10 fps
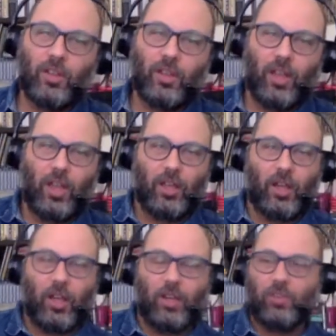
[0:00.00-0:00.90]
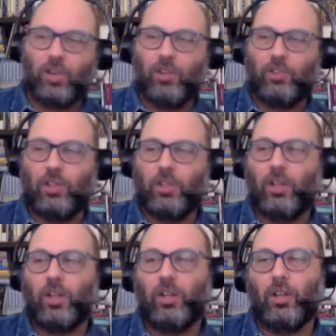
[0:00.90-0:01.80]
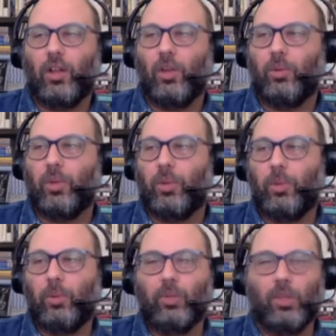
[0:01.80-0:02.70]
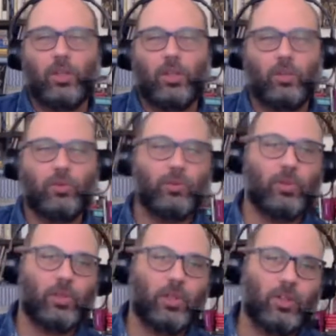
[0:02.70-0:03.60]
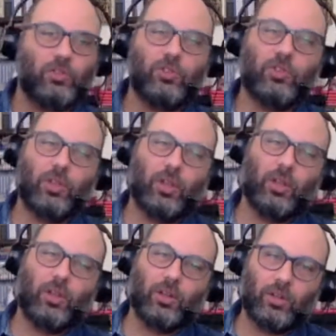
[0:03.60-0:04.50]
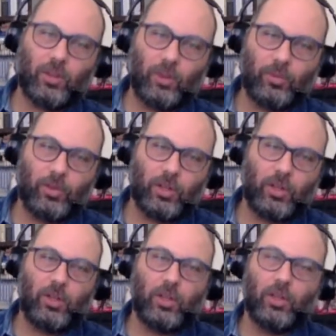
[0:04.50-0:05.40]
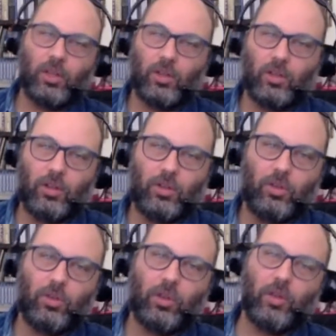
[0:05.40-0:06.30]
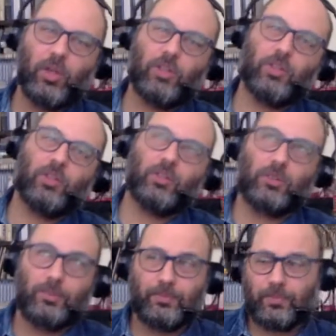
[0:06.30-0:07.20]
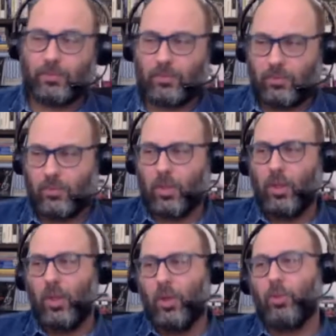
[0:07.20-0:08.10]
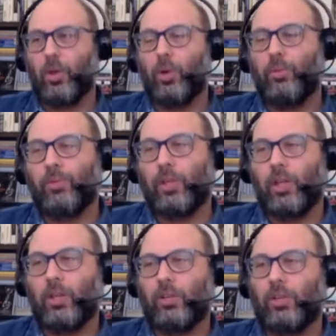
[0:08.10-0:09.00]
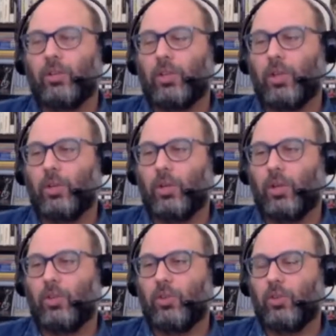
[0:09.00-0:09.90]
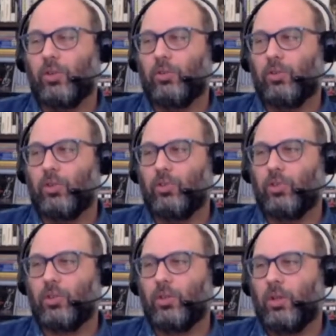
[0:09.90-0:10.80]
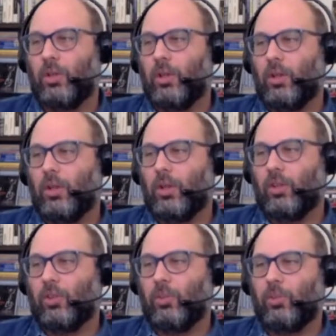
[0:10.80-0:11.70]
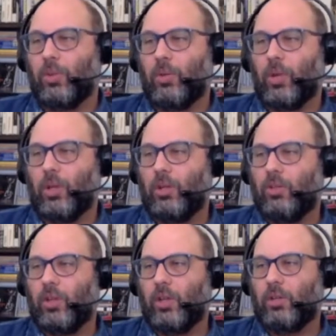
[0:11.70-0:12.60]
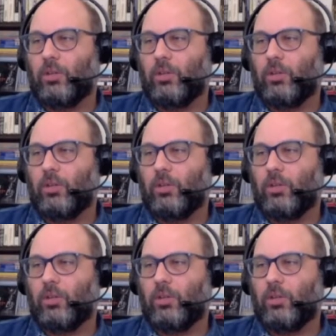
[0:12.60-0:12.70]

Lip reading: And I try to share that, and I hope that people find it useful and interesting, and hopefully can lead to new directions. But hopefully, another thing I would like to do in the future, in terms of my writing style,